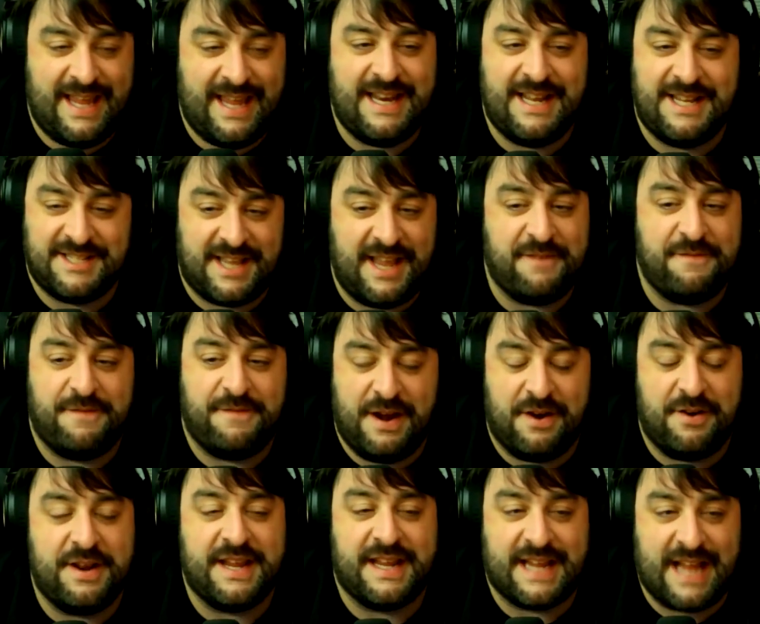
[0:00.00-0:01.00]
It is a
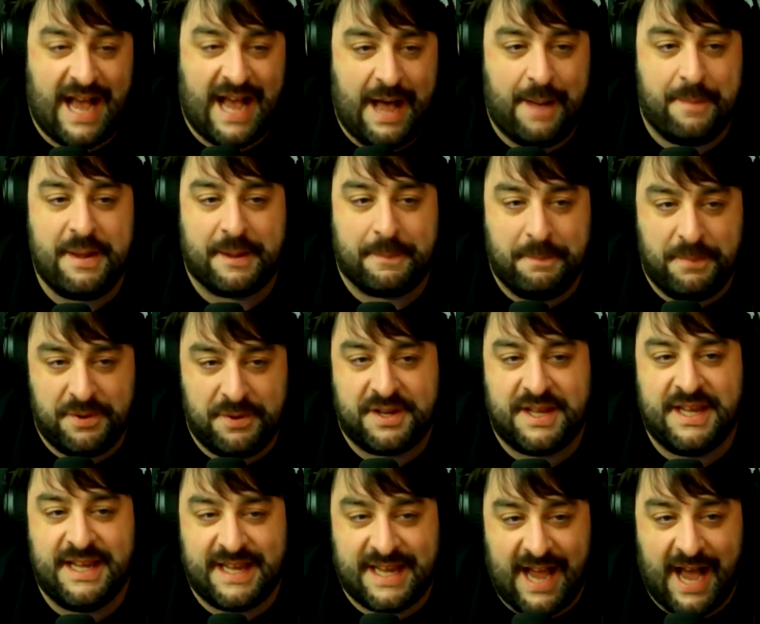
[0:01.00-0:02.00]
very comic
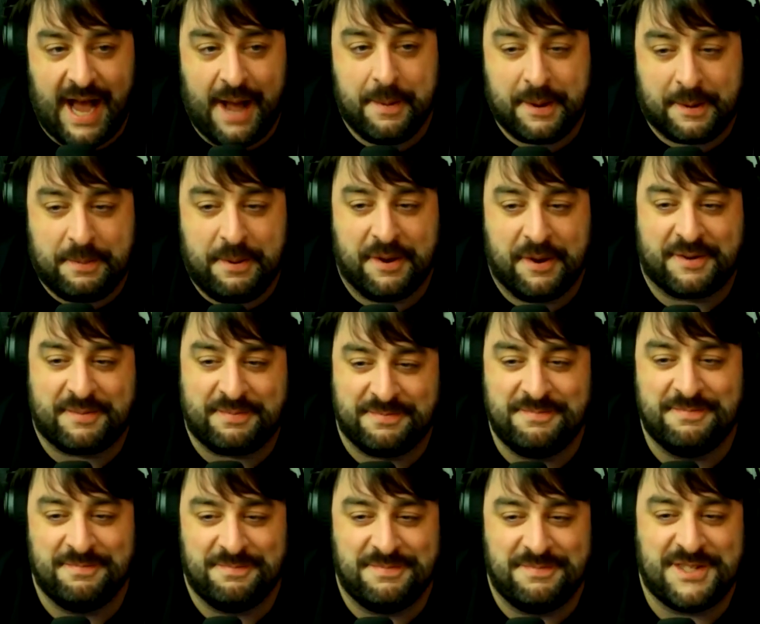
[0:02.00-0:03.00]
book
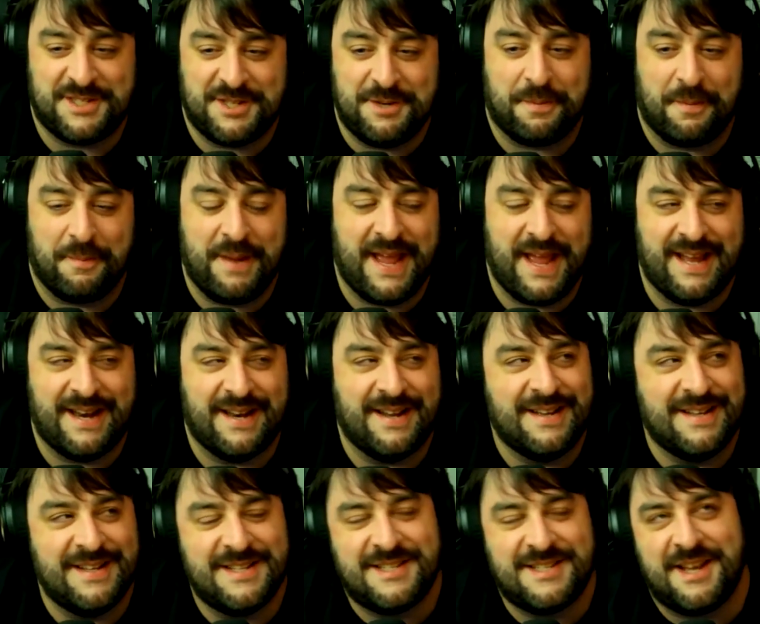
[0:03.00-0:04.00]
Superman.
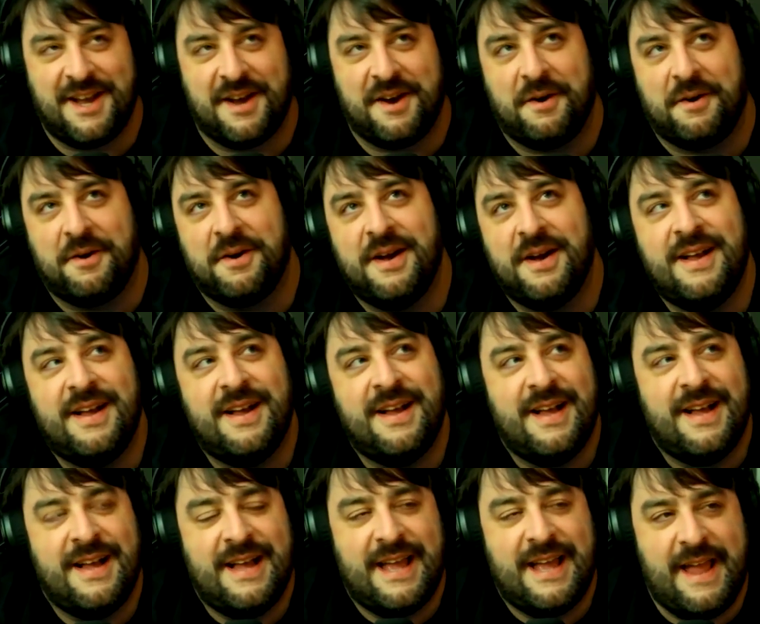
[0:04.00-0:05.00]
So
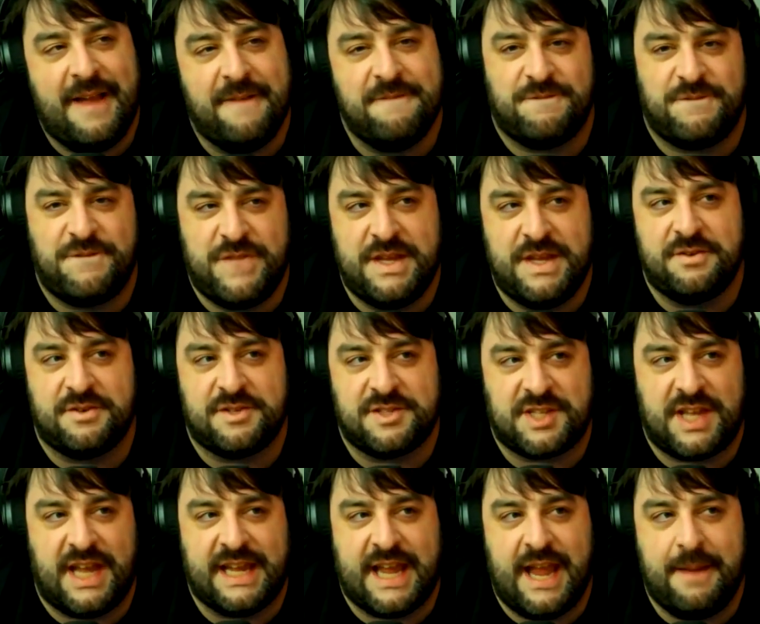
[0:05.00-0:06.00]
it
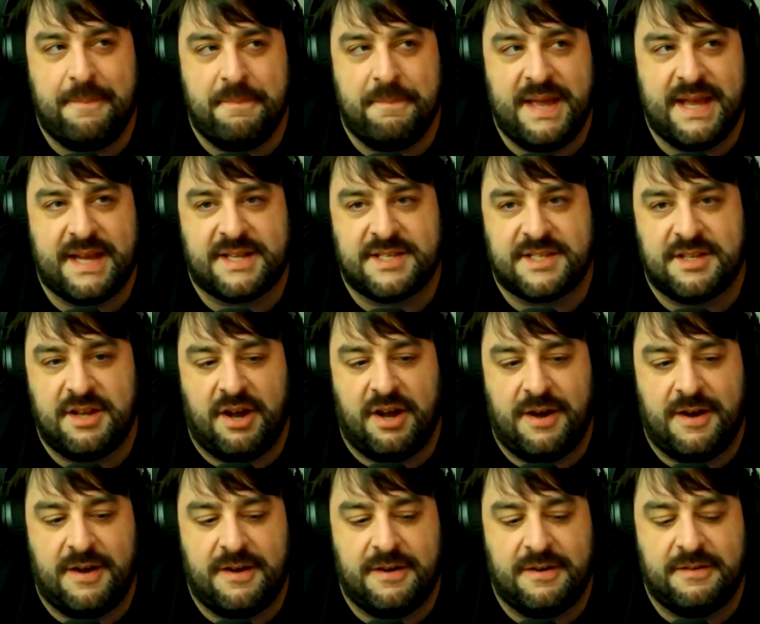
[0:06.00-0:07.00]
feels like a mix
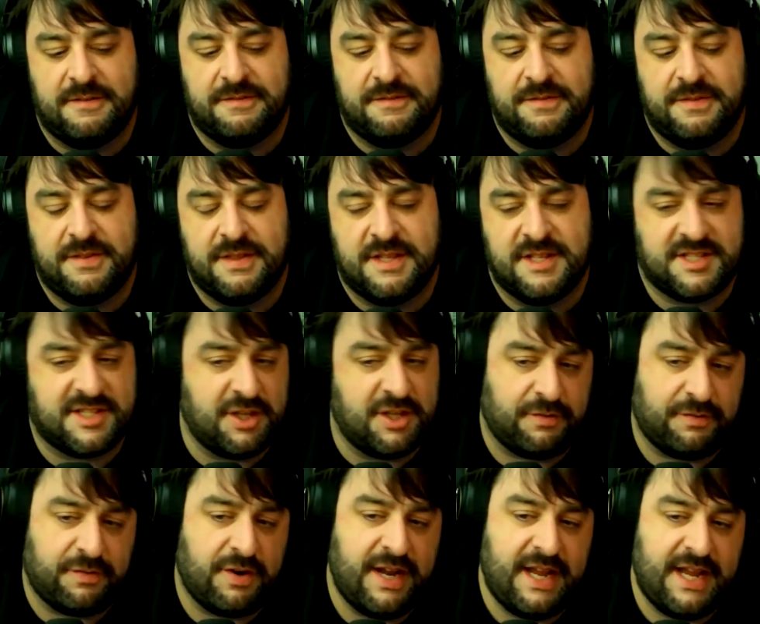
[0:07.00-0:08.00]
of the
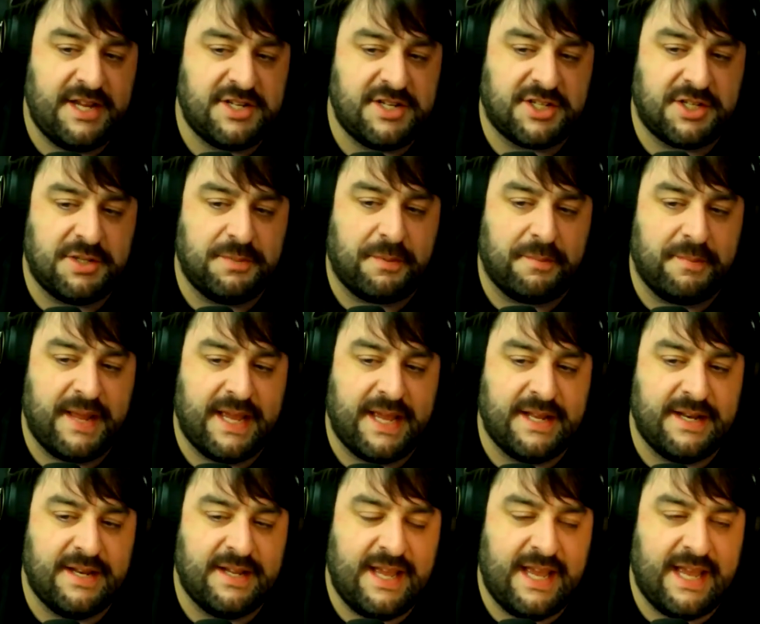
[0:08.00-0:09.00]
Silver Age
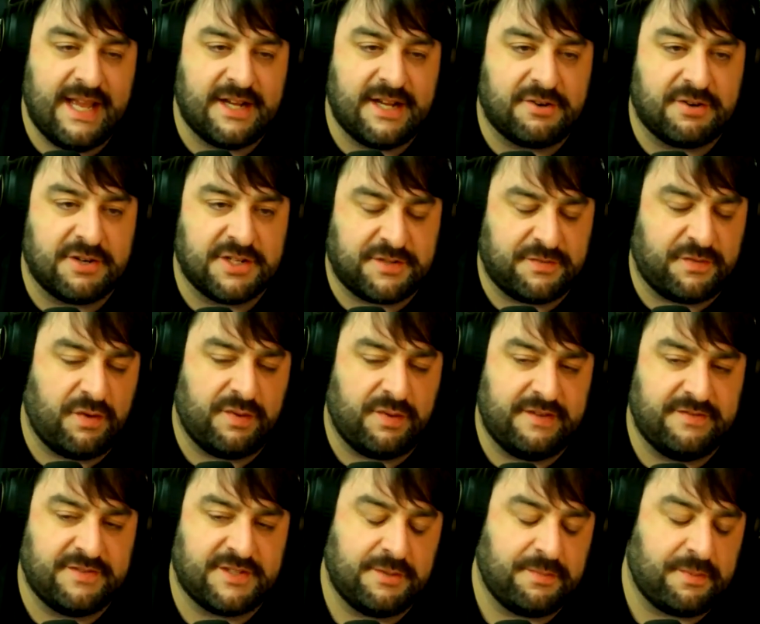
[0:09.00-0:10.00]
Superman and Christopher
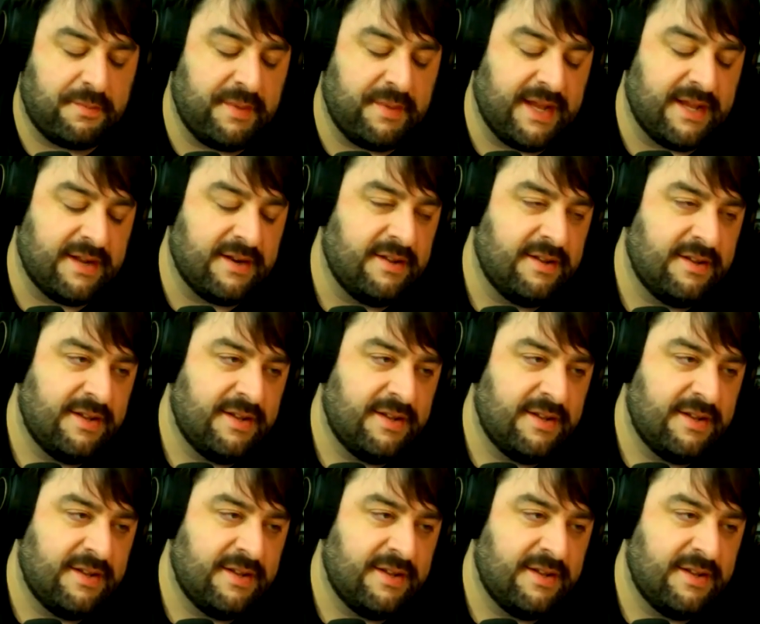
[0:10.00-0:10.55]
Reeve Superman.